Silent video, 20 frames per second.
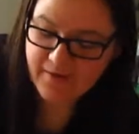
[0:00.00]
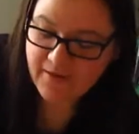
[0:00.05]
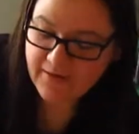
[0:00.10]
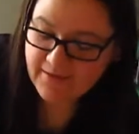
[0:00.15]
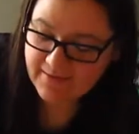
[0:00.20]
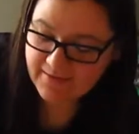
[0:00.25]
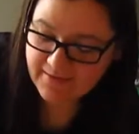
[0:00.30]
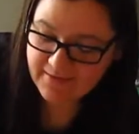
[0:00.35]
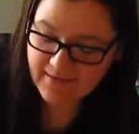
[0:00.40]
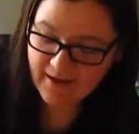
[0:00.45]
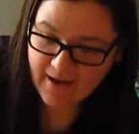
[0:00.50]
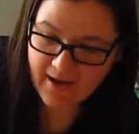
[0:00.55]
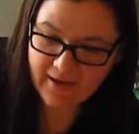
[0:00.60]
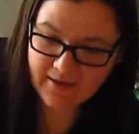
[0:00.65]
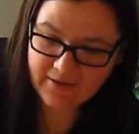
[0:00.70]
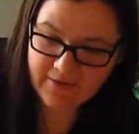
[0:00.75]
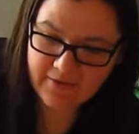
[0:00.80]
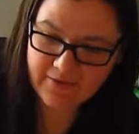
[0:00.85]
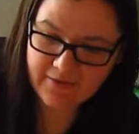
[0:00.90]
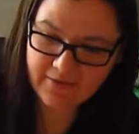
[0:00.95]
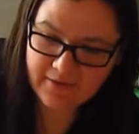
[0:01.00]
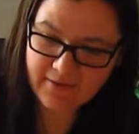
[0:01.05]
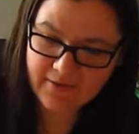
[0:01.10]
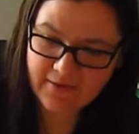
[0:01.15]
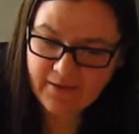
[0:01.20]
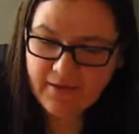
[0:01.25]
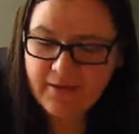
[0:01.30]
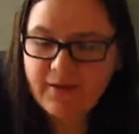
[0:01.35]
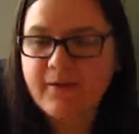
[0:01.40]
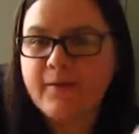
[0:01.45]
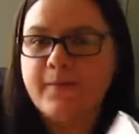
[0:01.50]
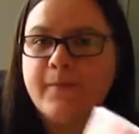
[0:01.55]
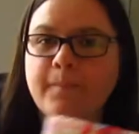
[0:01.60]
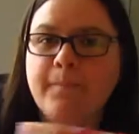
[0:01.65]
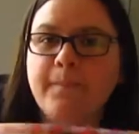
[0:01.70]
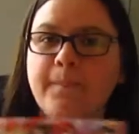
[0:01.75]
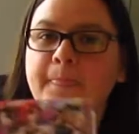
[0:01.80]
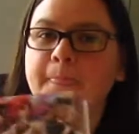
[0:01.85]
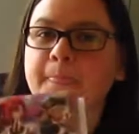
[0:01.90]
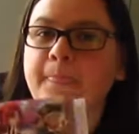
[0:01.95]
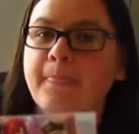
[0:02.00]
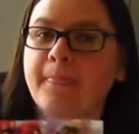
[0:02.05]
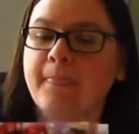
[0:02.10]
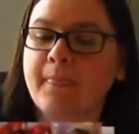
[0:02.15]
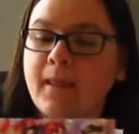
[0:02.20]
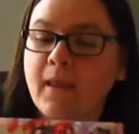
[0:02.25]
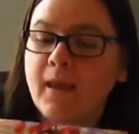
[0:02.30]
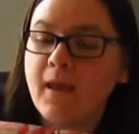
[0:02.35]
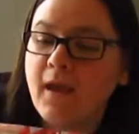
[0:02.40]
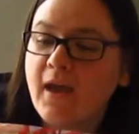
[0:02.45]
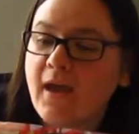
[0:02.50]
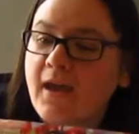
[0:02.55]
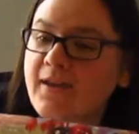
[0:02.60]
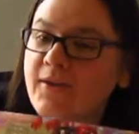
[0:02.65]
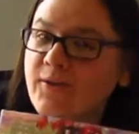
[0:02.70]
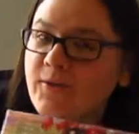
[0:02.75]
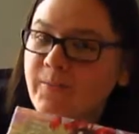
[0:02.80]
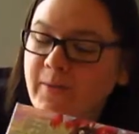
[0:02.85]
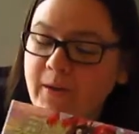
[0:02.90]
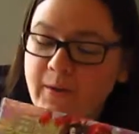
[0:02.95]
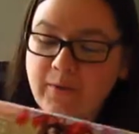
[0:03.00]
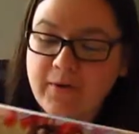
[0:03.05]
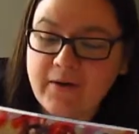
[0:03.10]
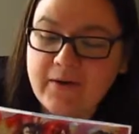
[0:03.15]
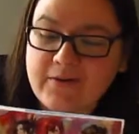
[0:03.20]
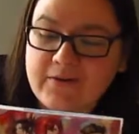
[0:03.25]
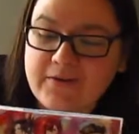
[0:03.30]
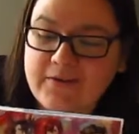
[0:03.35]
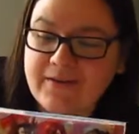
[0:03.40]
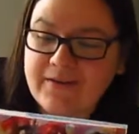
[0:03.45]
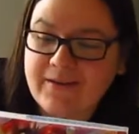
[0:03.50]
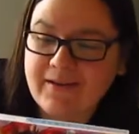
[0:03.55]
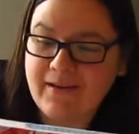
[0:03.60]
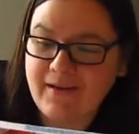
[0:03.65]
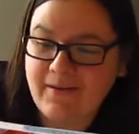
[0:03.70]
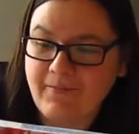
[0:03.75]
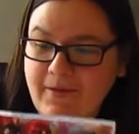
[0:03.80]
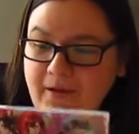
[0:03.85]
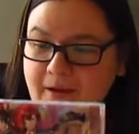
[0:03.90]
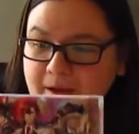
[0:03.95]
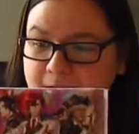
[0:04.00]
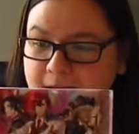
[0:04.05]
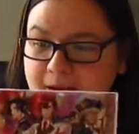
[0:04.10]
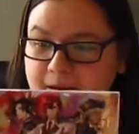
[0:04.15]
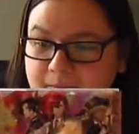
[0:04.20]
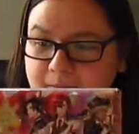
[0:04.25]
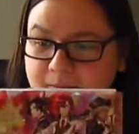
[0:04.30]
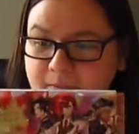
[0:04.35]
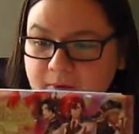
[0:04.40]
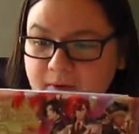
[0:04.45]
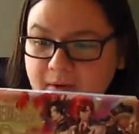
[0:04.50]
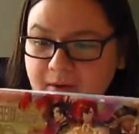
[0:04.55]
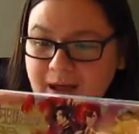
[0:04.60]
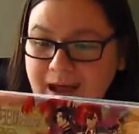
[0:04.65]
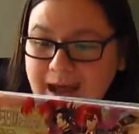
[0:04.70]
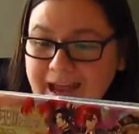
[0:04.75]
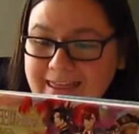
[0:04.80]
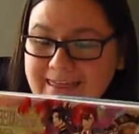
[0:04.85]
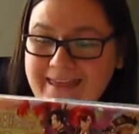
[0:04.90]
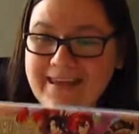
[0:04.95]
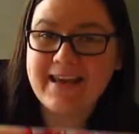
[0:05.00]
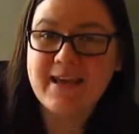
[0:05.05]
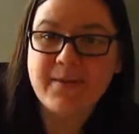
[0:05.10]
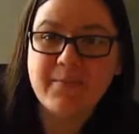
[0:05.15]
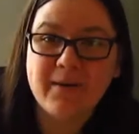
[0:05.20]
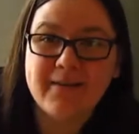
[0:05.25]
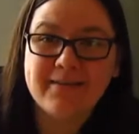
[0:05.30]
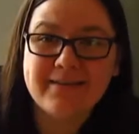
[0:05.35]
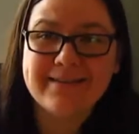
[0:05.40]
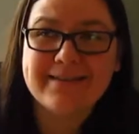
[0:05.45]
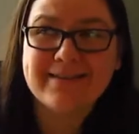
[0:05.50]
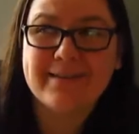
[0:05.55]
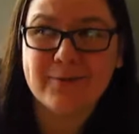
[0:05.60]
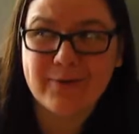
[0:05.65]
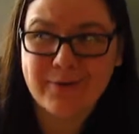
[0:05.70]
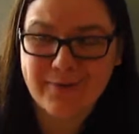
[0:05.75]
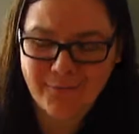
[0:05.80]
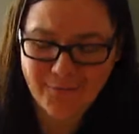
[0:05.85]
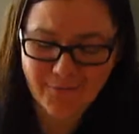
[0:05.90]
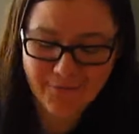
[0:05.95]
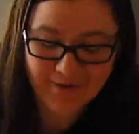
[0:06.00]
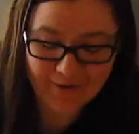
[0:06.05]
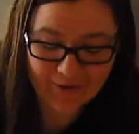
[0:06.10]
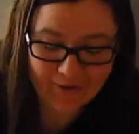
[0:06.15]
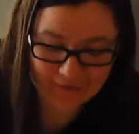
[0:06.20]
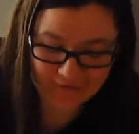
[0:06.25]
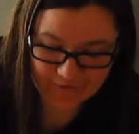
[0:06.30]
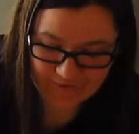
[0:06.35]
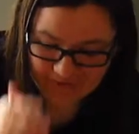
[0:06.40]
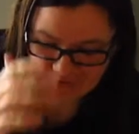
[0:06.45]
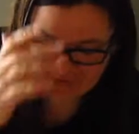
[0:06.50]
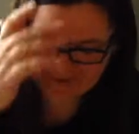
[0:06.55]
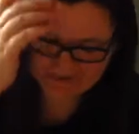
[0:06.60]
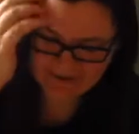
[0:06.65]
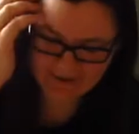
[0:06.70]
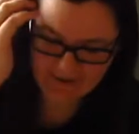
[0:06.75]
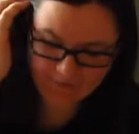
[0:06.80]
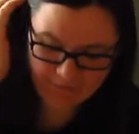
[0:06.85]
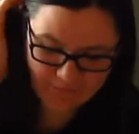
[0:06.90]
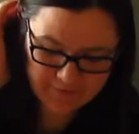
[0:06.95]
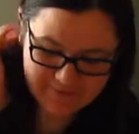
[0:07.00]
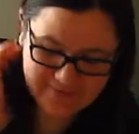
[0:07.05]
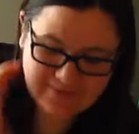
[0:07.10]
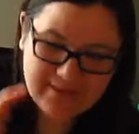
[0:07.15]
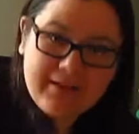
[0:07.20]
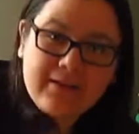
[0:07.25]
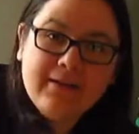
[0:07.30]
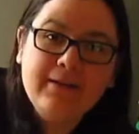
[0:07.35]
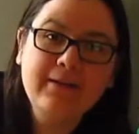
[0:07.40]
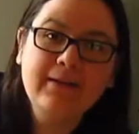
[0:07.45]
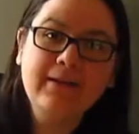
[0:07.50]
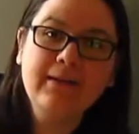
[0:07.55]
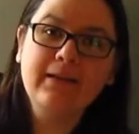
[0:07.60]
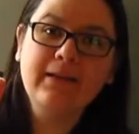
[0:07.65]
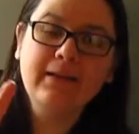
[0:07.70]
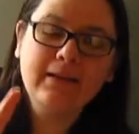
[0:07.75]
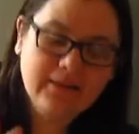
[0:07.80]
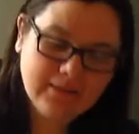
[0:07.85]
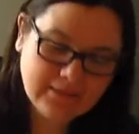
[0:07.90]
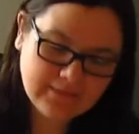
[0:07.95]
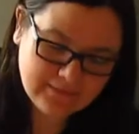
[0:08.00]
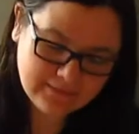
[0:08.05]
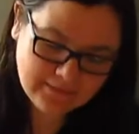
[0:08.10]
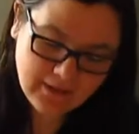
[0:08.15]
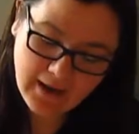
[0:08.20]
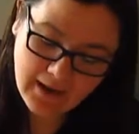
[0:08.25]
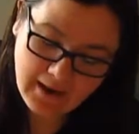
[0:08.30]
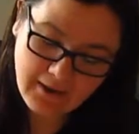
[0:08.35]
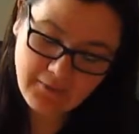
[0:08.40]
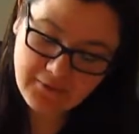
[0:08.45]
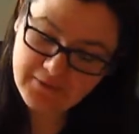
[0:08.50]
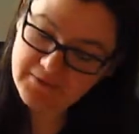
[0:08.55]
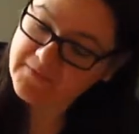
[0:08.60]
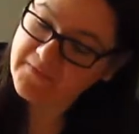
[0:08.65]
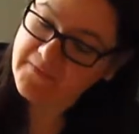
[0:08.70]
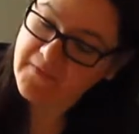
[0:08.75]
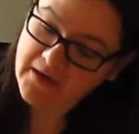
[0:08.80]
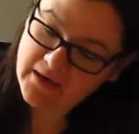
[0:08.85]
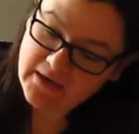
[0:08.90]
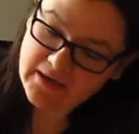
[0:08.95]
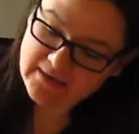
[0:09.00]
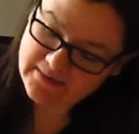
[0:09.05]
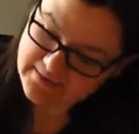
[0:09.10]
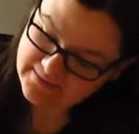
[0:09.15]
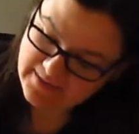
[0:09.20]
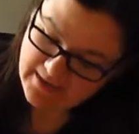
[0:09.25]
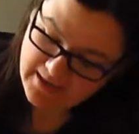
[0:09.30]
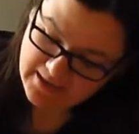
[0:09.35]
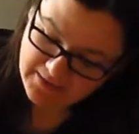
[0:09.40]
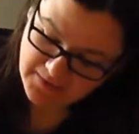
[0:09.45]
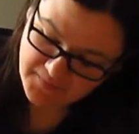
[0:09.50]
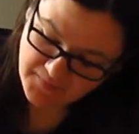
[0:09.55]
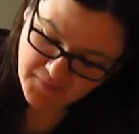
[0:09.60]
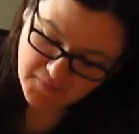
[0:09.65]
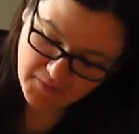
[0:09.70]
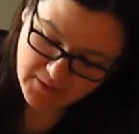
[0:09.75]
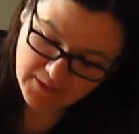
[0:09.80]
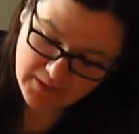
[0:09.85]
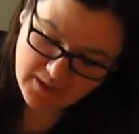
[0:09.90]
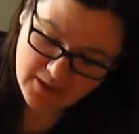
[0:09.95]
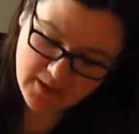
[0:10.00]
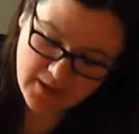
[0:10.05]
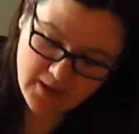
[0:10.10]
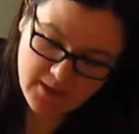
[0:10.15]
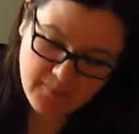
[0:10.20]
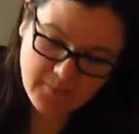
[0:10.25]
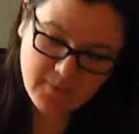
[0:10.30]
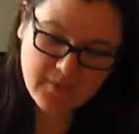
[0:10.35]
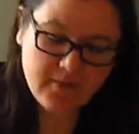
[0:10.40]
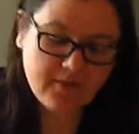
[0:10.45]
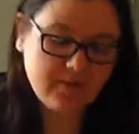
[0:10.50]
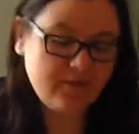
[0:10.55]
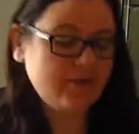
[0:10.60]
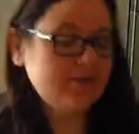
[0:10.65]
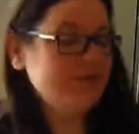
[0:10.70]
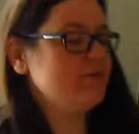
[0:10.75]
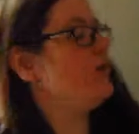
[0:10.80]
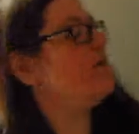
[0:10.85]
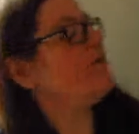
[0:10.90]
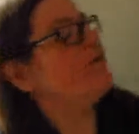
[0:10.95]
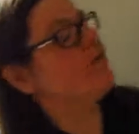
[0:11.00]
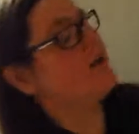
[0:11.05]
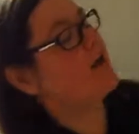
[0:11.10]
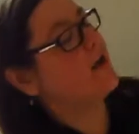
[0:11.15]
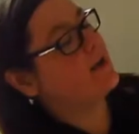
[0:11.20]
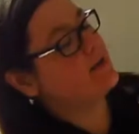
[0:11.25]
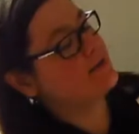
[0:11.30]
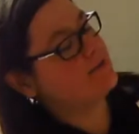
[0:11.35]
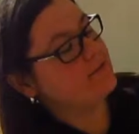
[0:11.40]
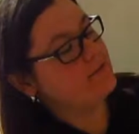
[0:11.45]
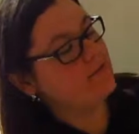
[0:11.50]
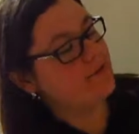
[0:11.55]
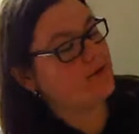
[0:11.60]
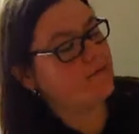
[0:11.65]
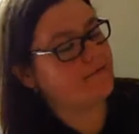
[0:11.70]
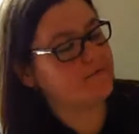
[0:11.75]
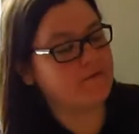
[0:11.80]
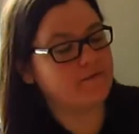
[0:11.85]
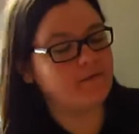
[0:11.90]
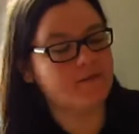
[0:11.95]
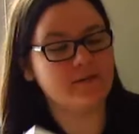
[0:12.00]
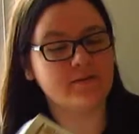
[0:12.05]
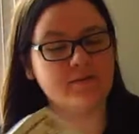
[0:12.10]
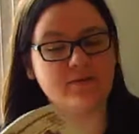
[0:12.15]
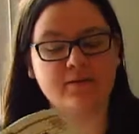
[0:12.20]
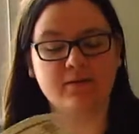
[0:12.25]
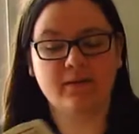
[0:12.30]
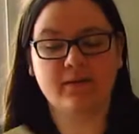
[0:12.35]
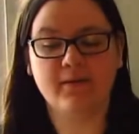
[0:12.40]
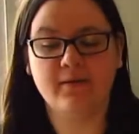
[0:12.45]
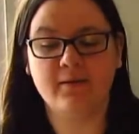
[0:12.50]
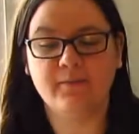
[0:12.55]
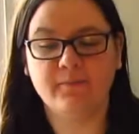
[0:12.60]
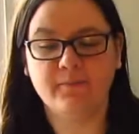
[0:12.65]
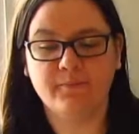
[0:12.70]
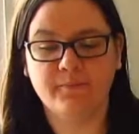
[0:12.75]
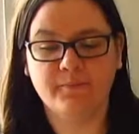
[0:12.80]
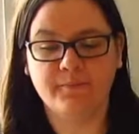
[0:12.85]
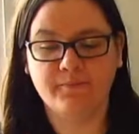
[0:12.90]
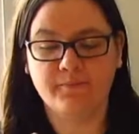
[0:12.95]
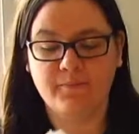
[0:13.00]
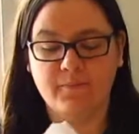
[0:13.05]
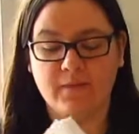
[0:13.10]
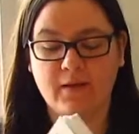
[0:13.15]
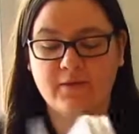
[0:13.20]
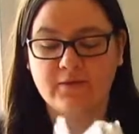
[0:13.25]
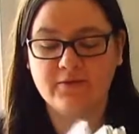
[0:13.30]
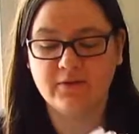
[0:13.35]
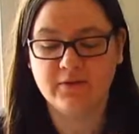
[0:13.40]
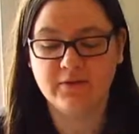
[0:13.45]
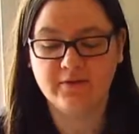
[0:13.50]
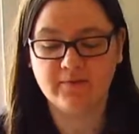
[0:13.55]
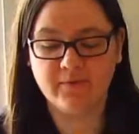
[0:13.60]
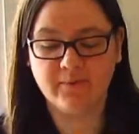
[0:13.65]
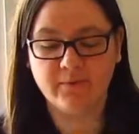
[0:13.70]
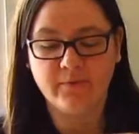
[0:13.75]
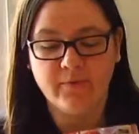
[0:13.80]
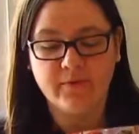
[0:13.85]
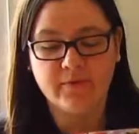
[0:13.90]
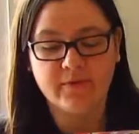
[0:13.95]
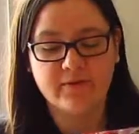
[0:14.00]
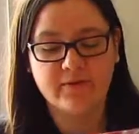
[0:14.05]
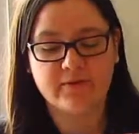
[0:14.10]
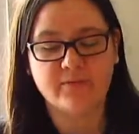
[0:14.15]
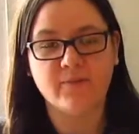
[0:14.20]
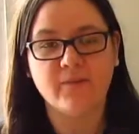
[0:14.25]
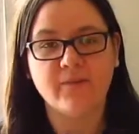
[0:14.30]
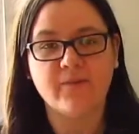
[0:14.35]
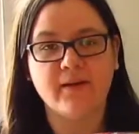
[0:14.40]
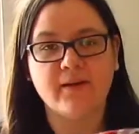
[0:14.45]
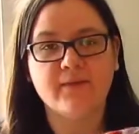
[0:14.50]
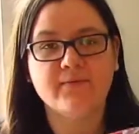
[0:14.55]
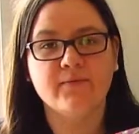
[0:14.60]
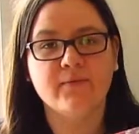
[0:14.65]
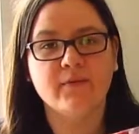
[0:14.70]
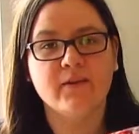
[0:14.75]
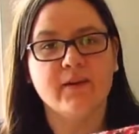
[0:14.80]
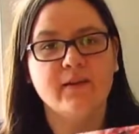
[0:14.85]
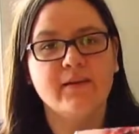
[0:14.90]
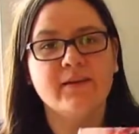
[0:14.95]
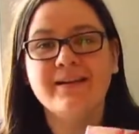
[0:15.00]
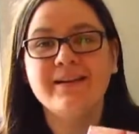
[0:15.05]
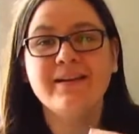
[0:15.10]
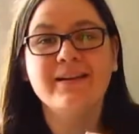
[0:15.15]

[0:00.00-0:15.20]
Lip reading: This is actually a Yume 100 book. I think I got this book for like 100 games. I was very ecstatic for it. There's a lot of different, I'll try to flip through it just real fast for you.